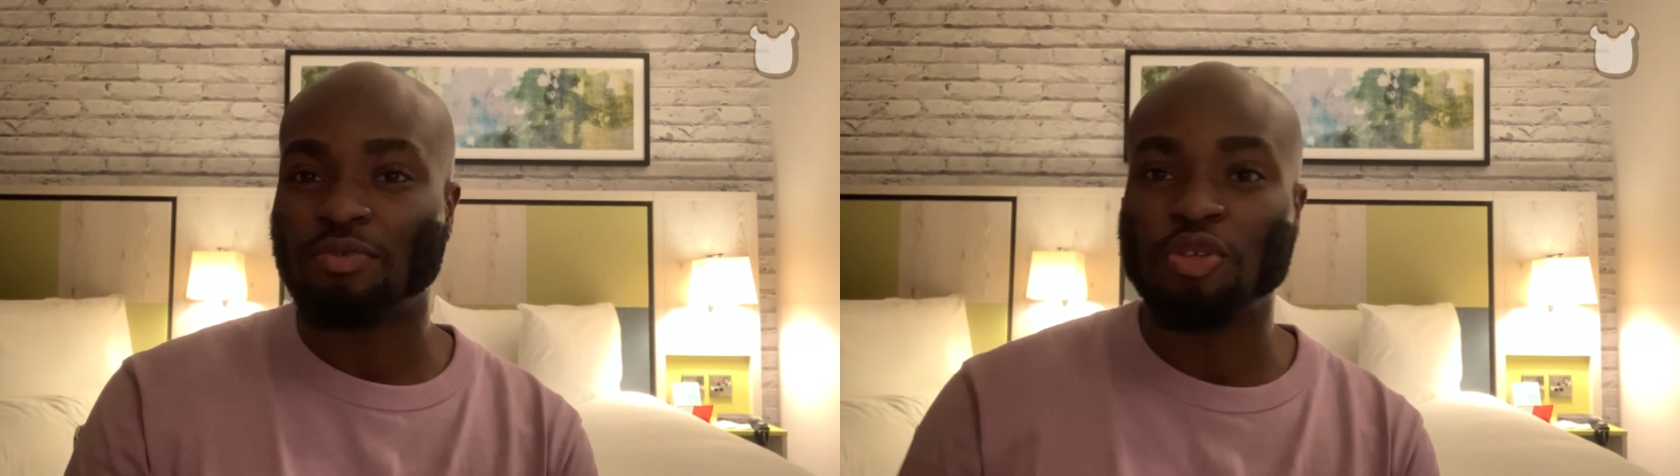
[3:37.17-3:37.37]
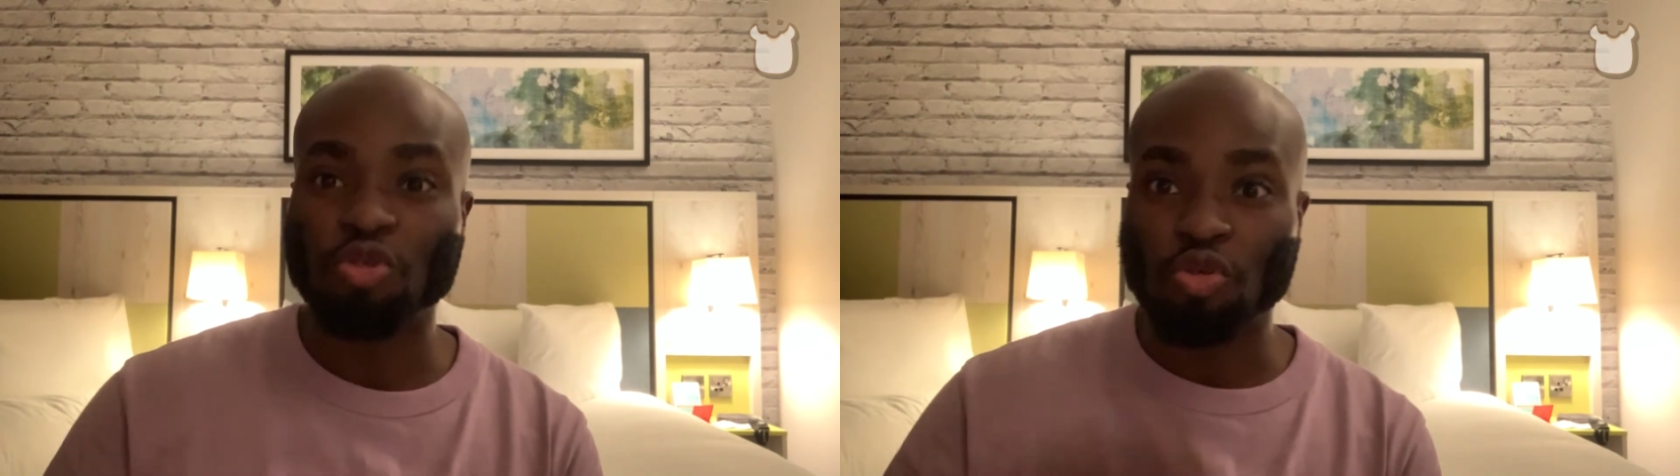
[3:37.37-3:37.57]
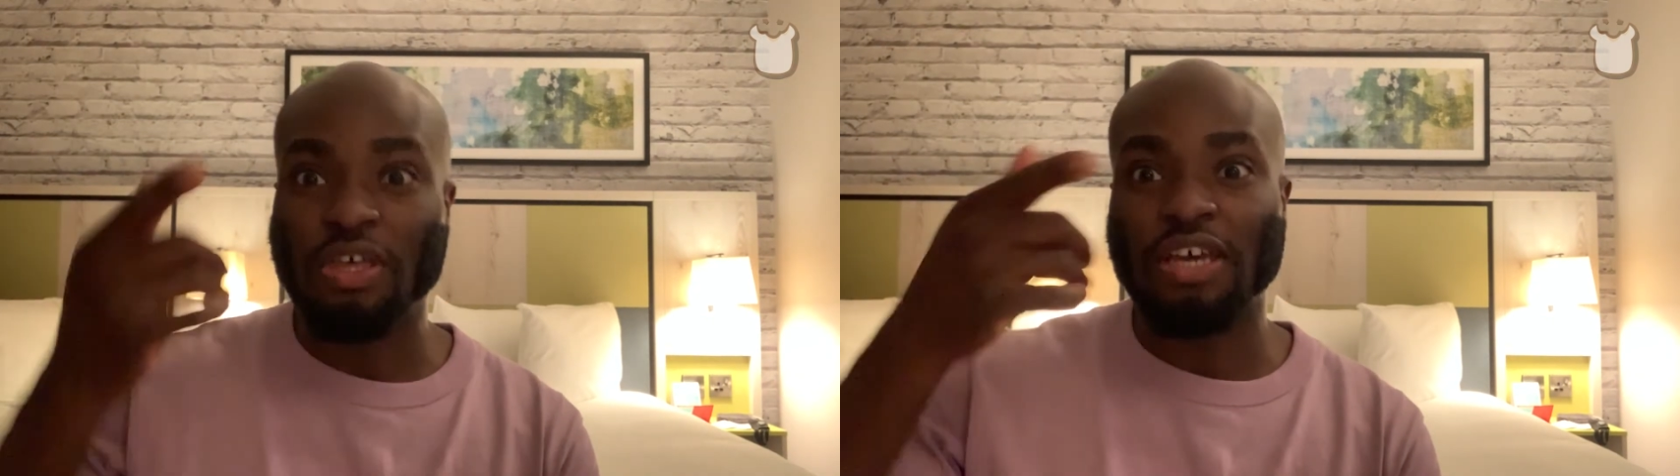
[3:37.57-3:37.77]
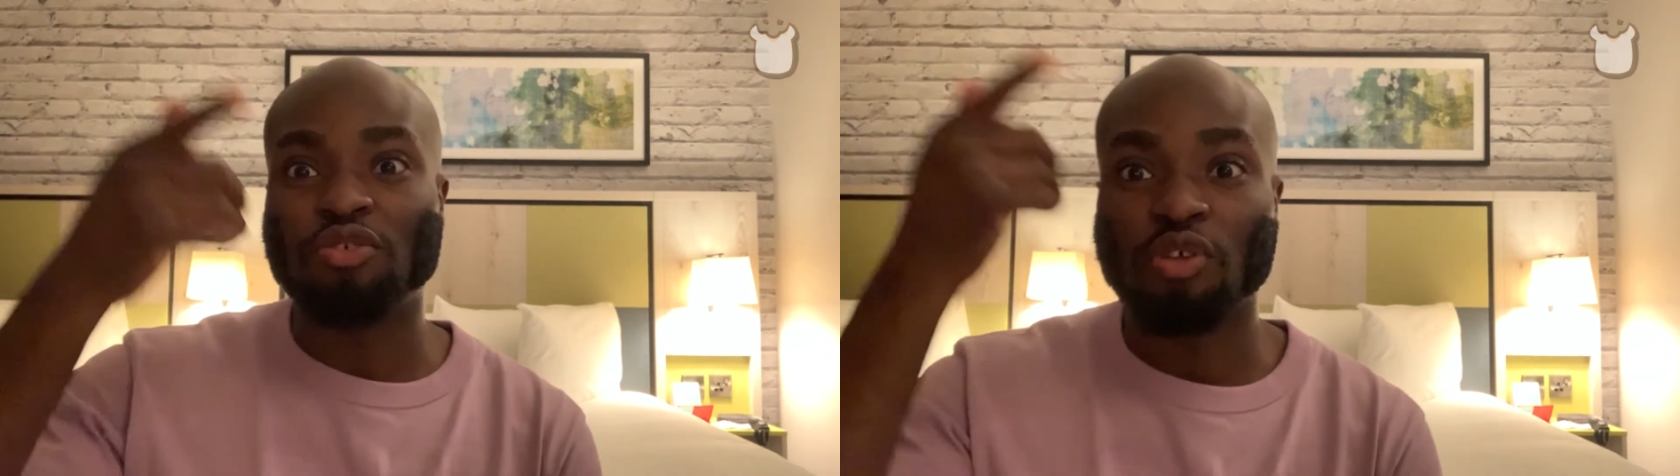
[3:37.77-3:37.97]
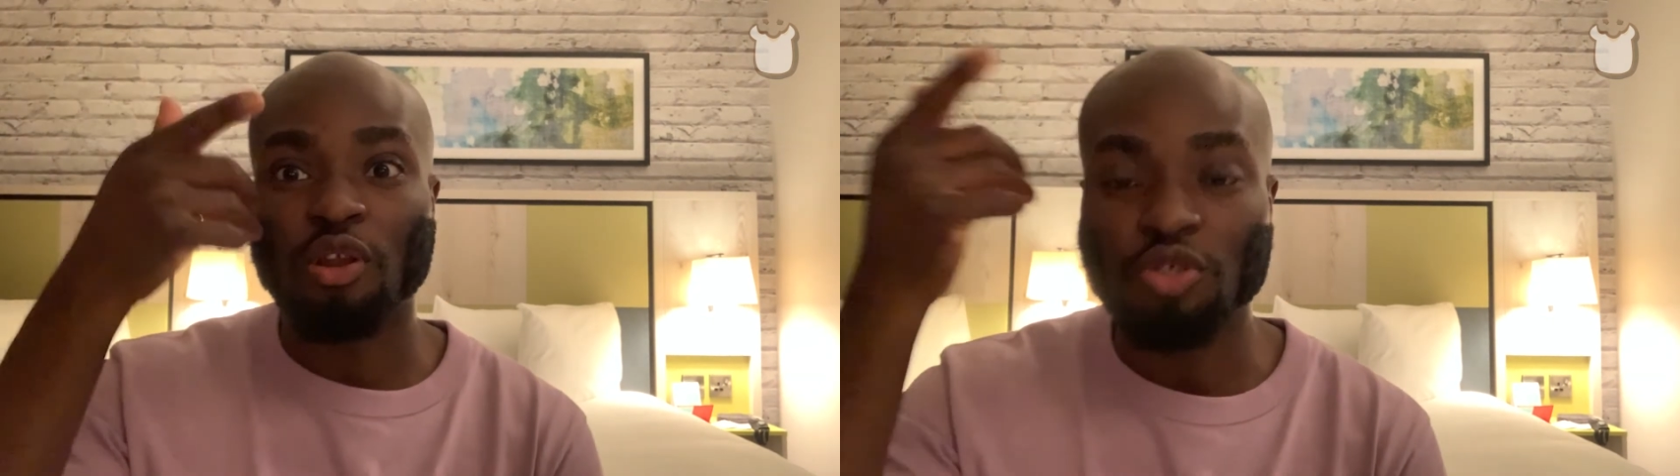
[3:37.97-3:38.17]
when you do that,
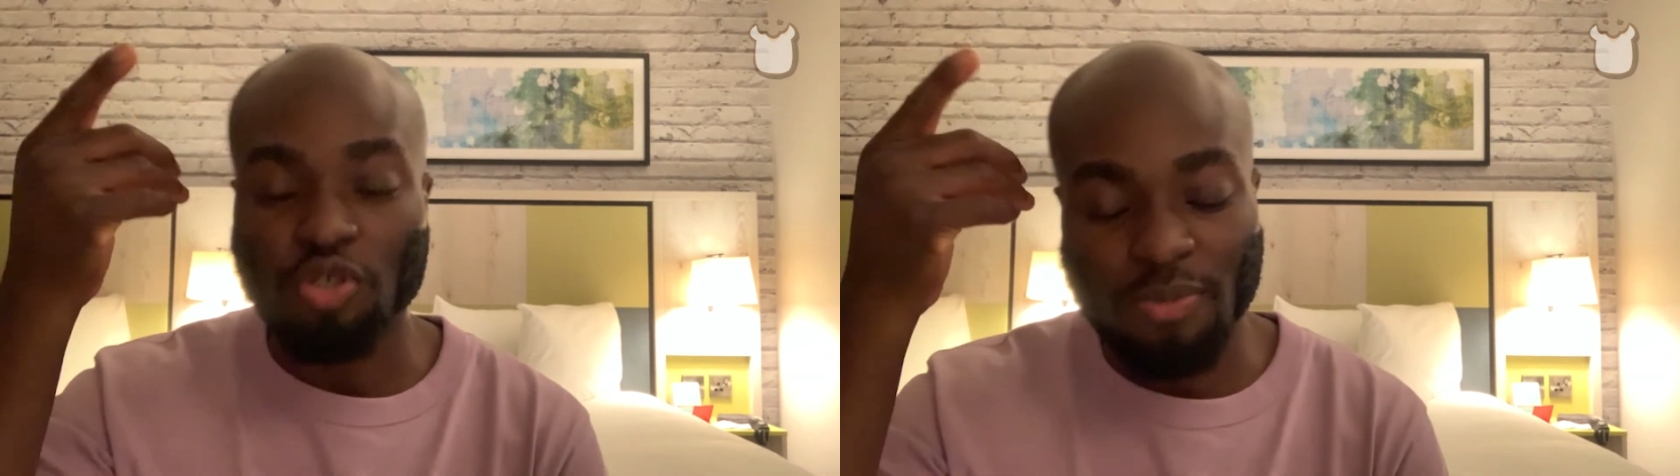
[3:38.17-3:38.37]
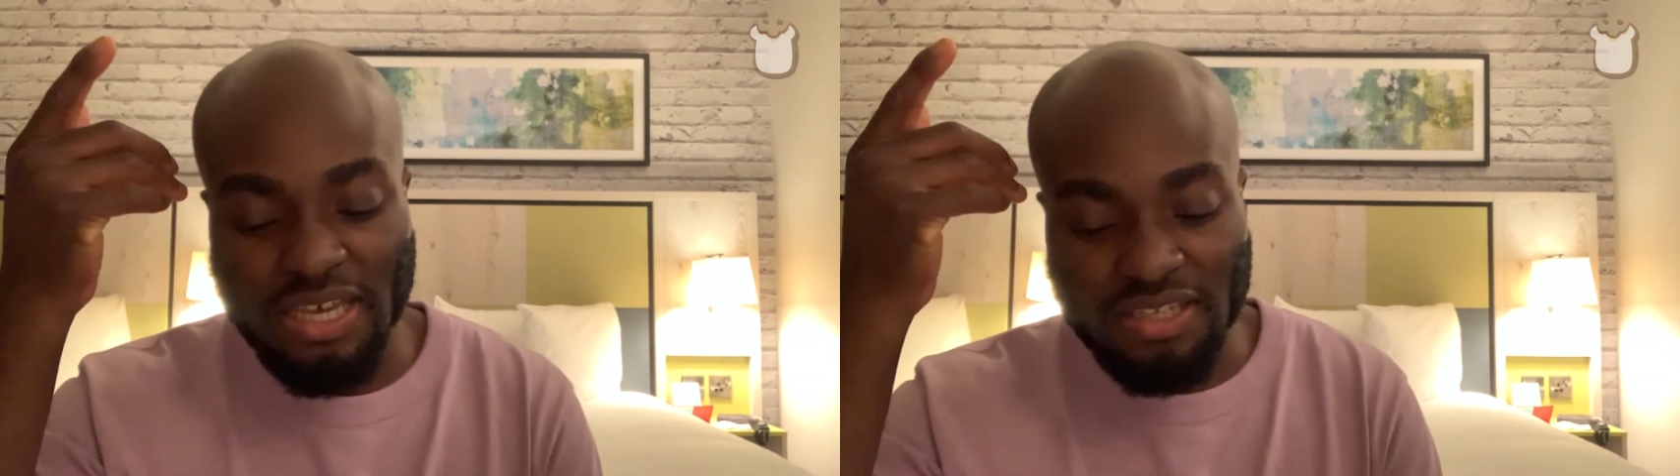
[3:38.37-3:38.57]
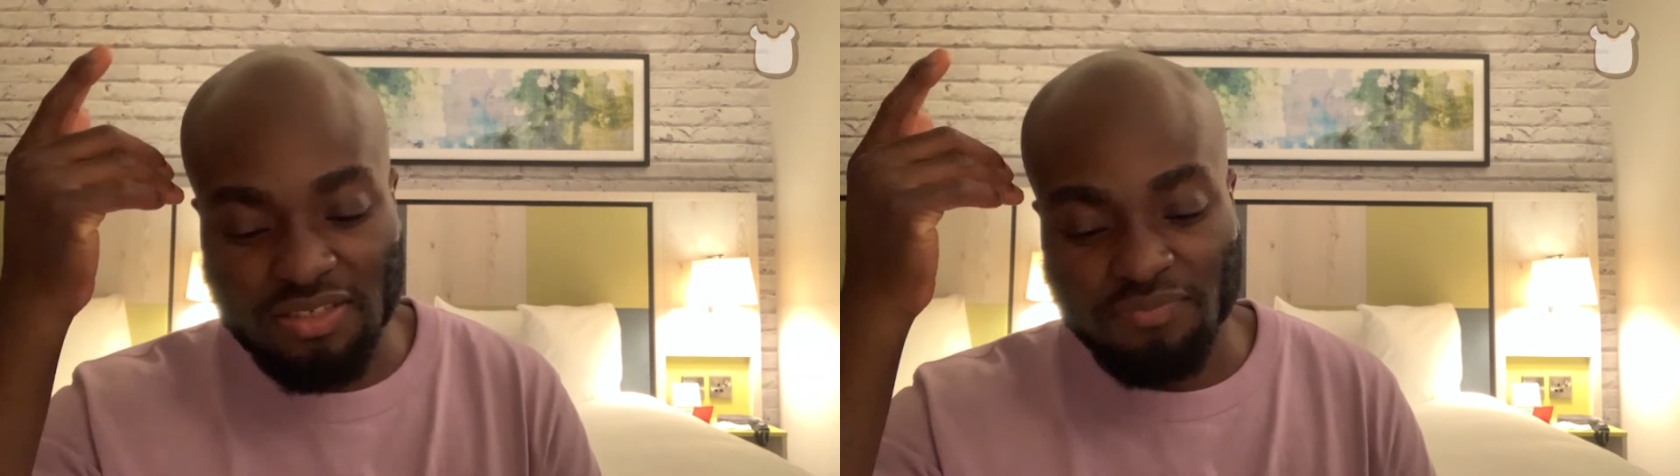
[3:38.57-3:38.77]
you close your mind.